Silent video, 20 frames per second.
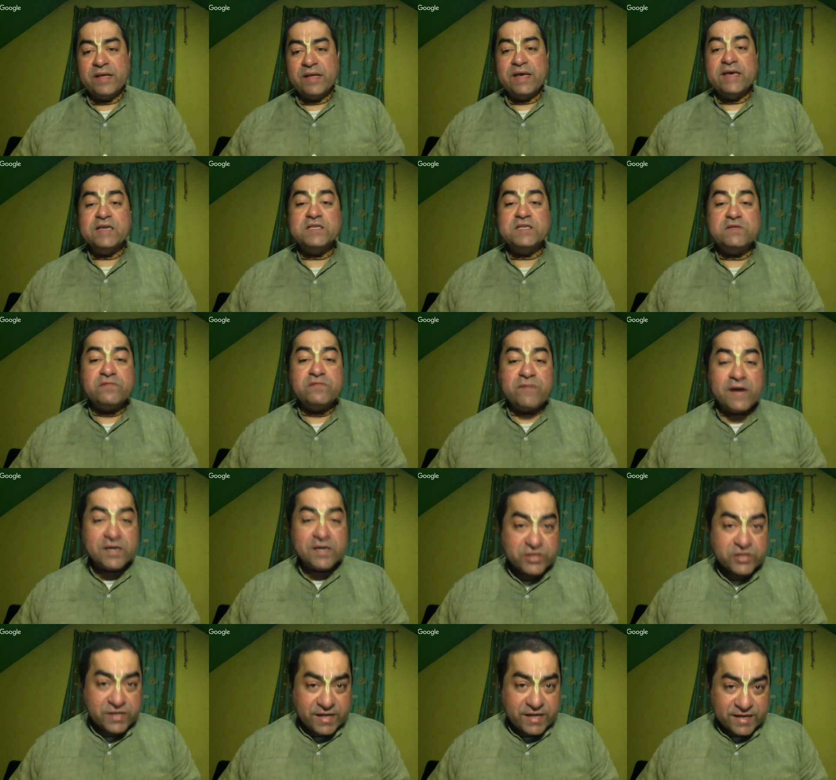His
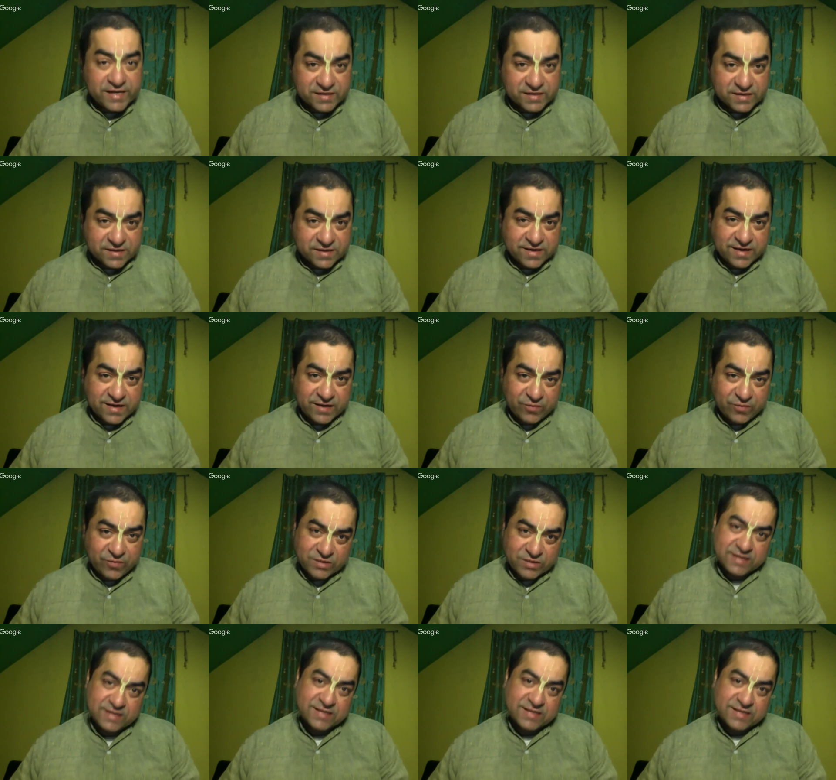function externally was
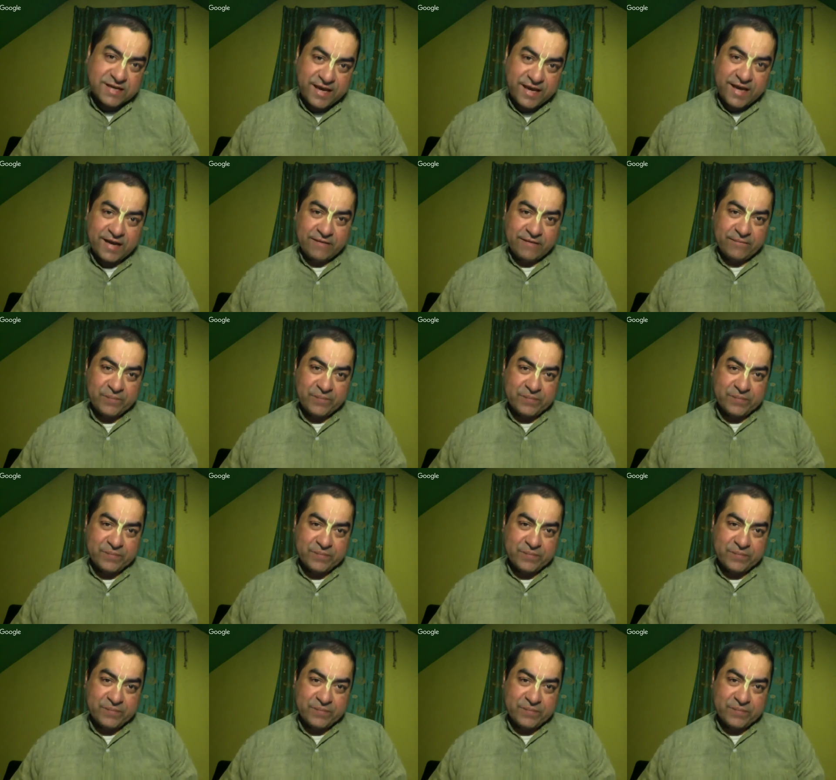as a king.